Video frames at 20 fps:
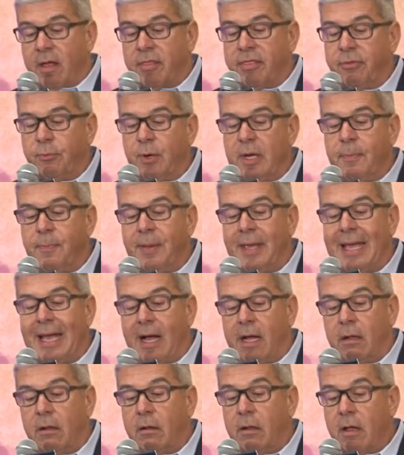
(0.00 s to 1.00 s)

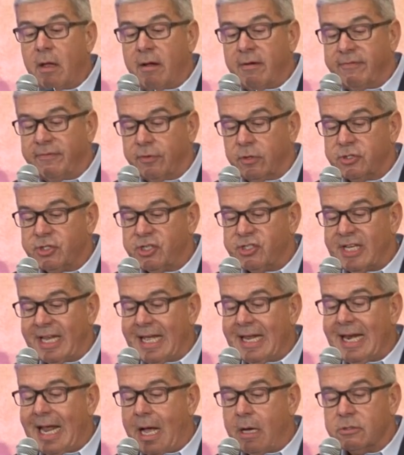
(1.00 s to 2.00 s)
3PL versus
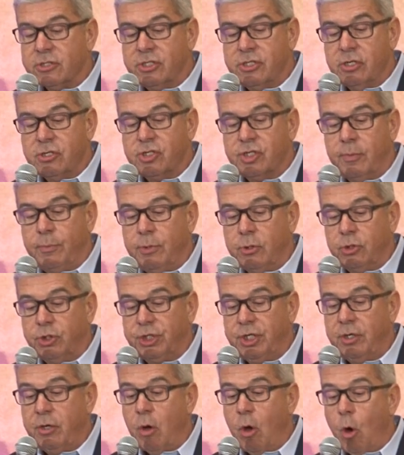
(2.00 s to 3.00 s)
in house
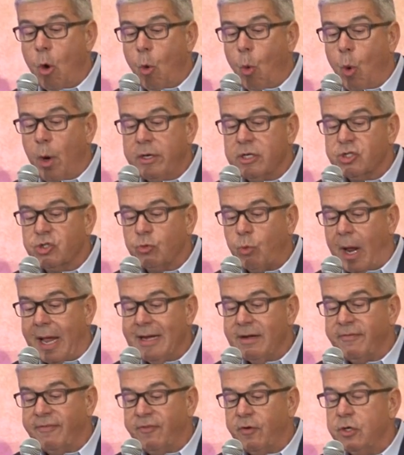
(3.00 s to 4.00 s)
distribution. What is
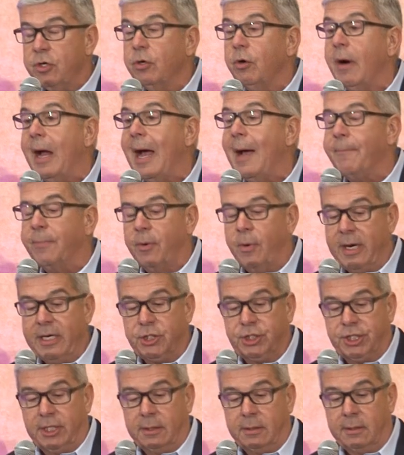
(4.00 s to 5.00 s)
right for your
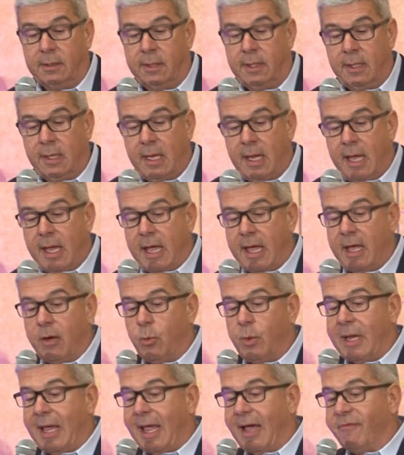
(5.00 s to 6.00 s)
operation?
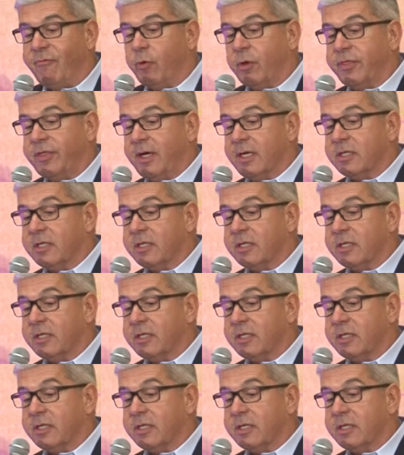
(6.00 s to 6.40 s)
And we have with